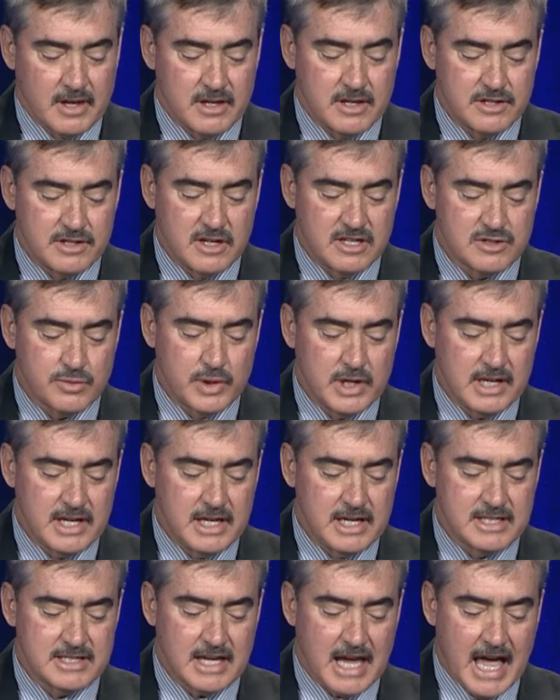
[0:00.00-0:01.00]
Judge Whitley
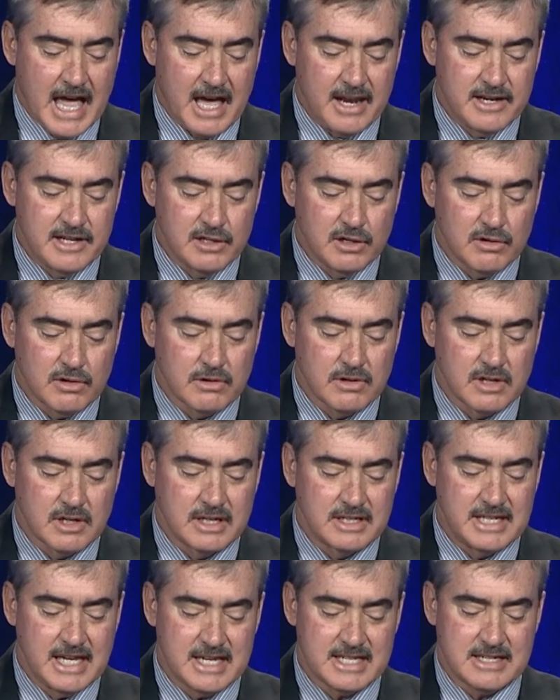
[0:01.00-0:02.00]
is the ideal
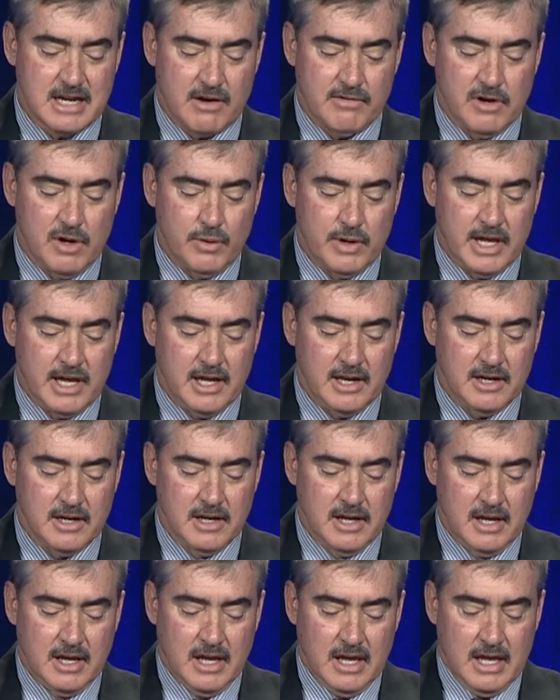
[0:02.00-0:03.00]
TxDOT road hand,
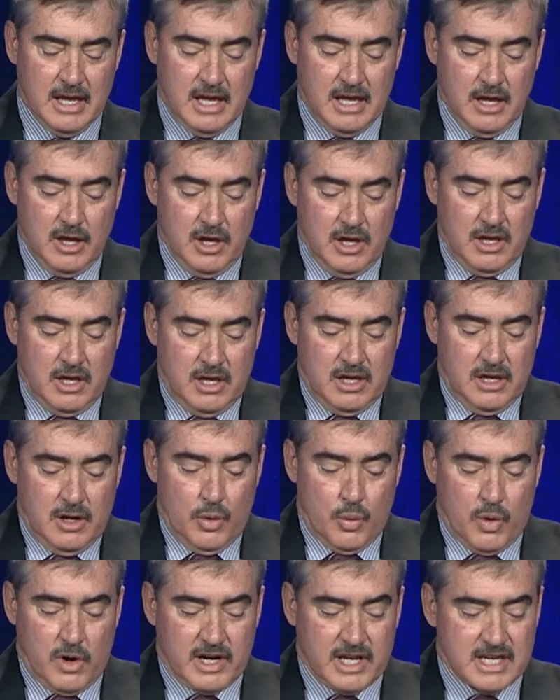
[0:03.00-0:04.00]

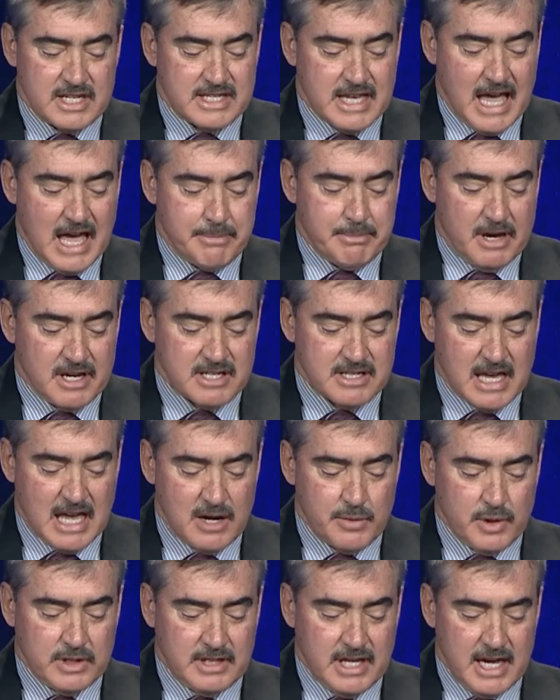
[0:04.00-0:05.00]
working side by side
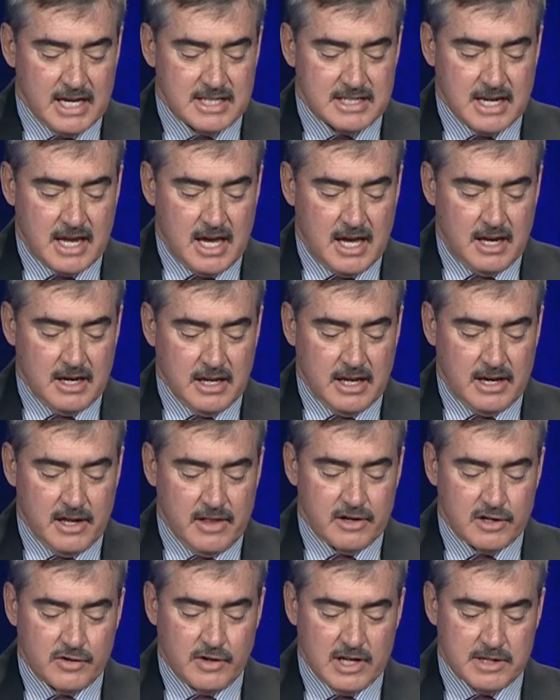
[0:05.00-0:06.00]
with TxDOT and other
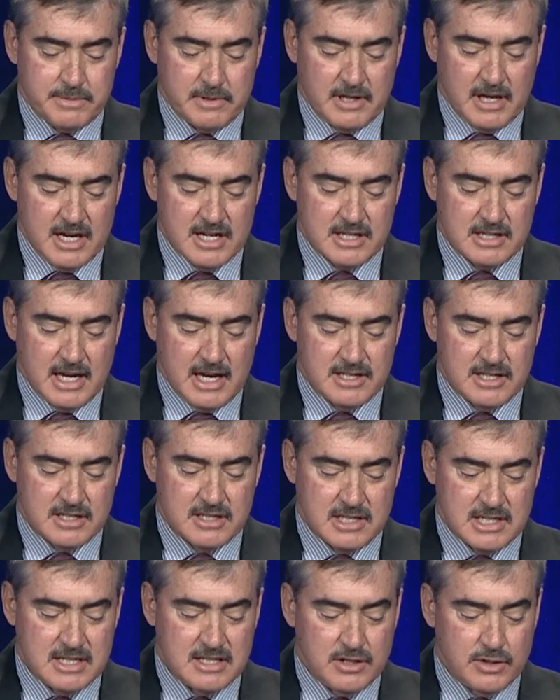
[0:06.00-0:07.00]
transportation
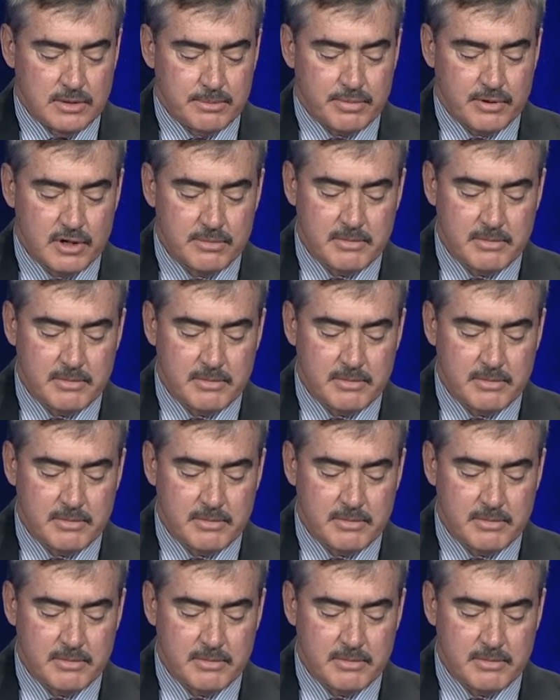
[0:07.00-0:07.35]
agencies to improve